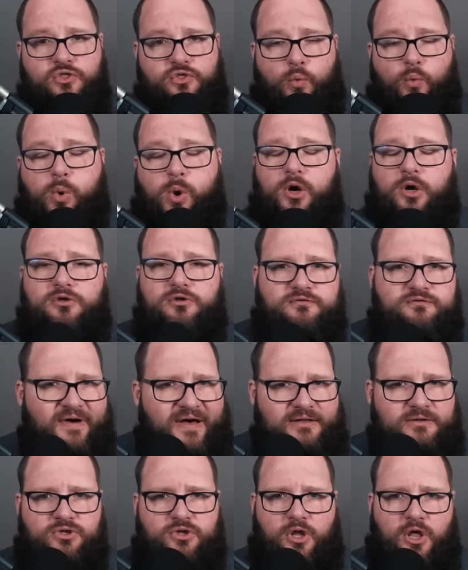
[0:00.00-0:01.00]
The world
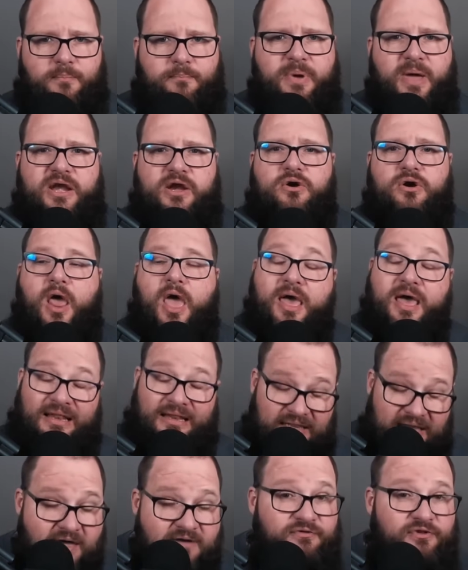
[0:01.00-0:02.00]
felt a lot better.
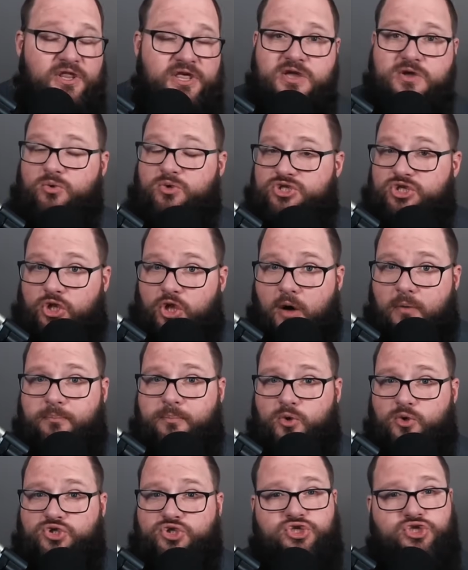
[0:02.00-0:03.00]
Leveling was a
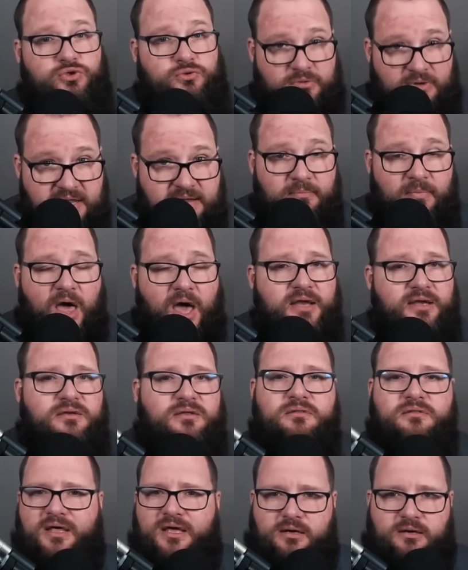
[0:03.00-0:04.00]
lot more
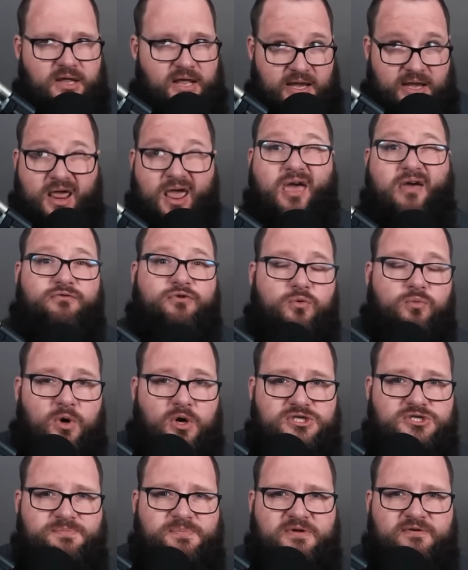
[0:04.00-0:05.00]
streamlined than it ever
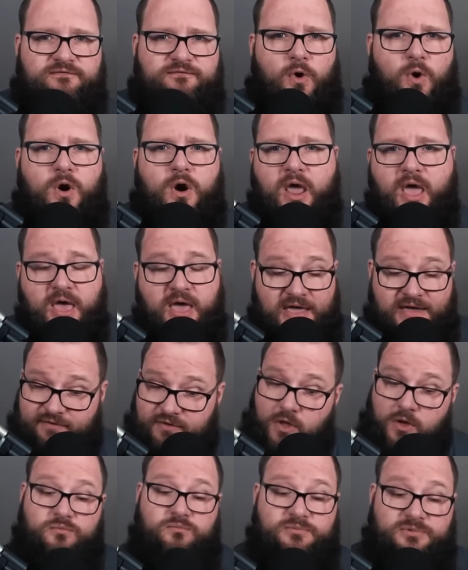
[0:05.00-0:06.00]
was before, even though